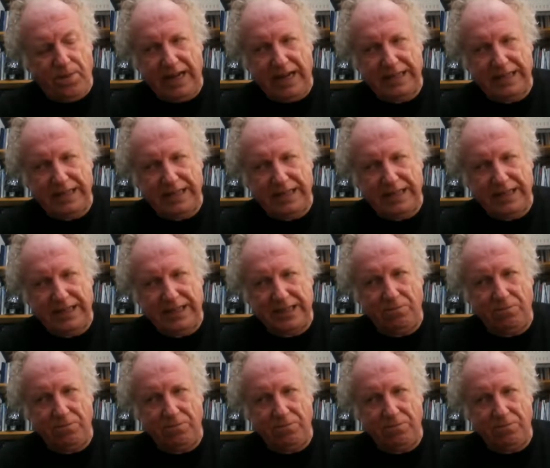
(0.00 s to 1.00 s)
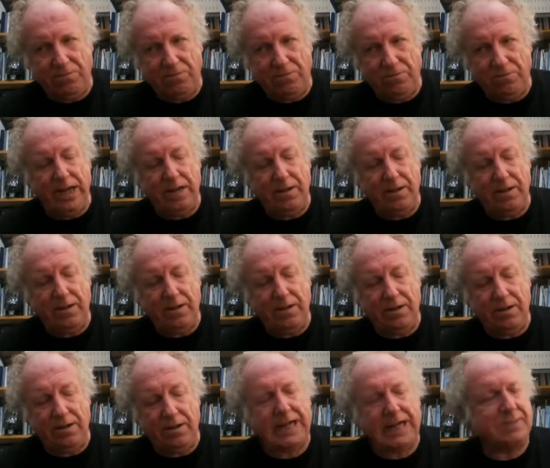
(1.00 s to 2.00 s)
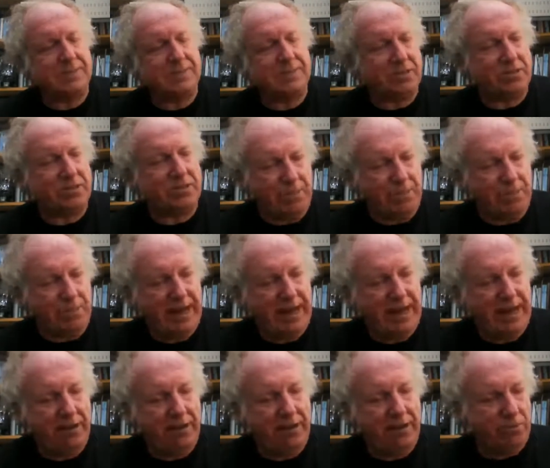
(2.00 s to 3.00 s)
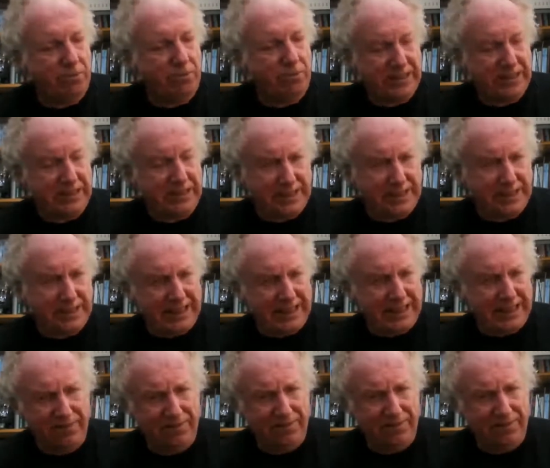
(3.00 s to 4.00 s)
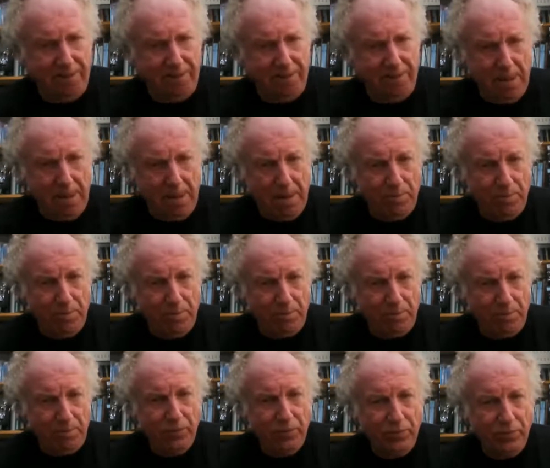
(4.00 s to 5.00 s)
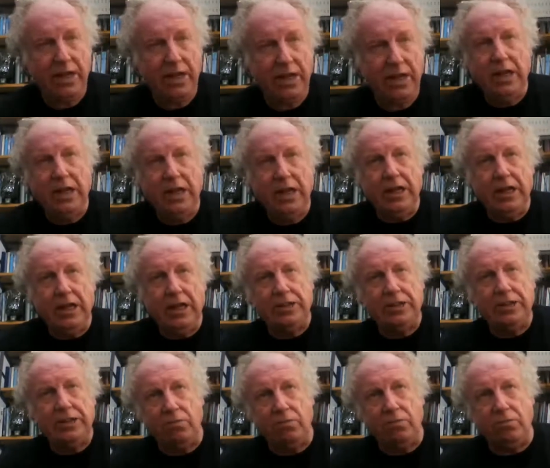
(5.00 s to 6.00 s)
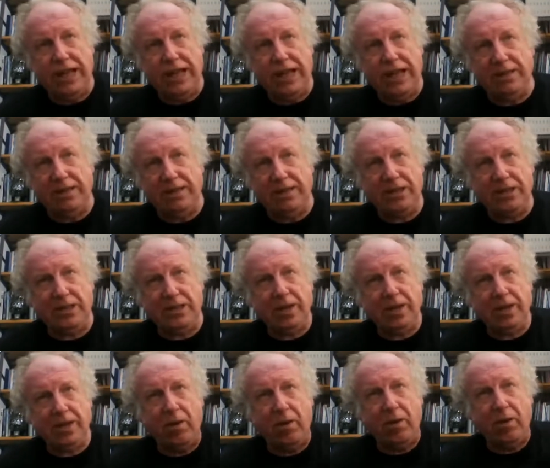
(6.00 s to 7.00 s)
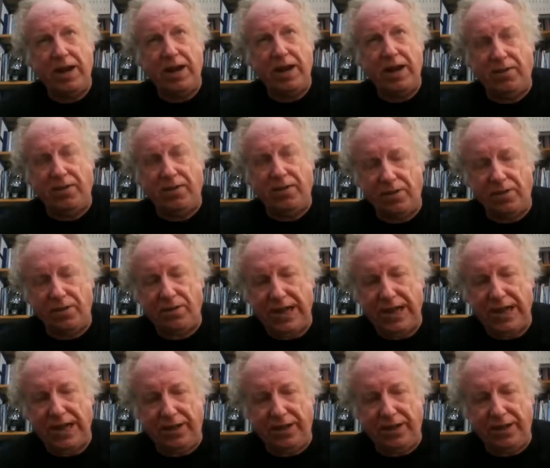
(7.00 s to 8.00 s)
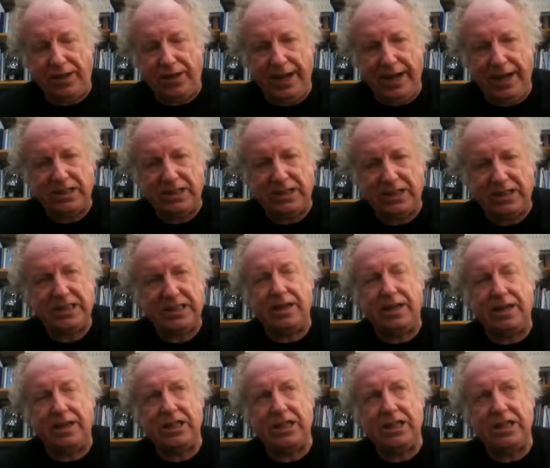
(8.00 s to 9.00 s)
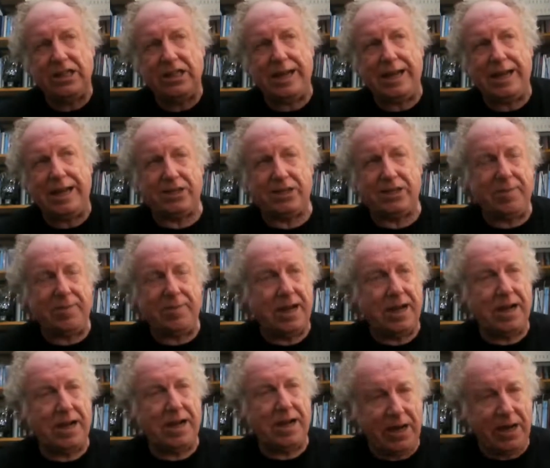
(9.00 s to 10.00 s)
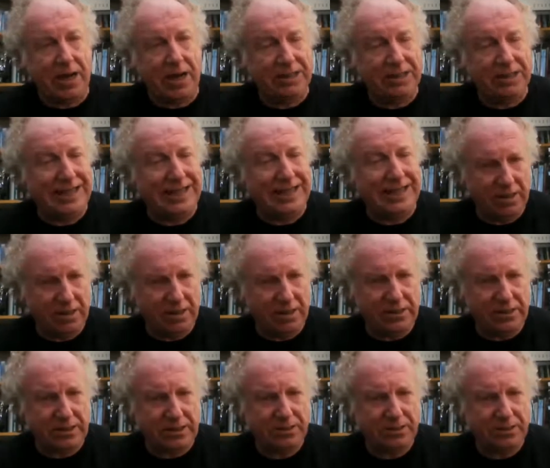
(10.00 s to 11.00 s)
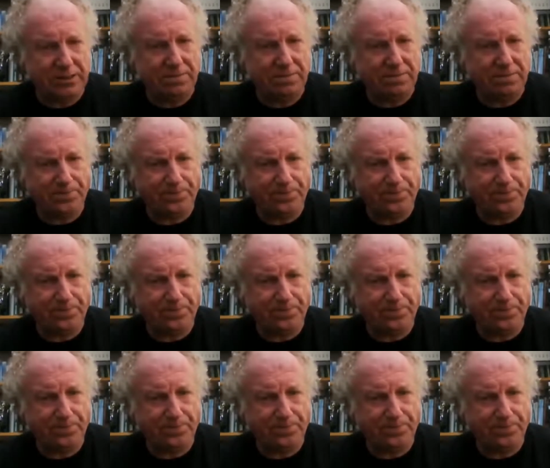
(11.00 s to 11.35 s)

four or five days ago, uh, James Caswell's appeal was successful. So James isn't going to be away for another ten years. Suddenly James is going to be coming out in eighteen months.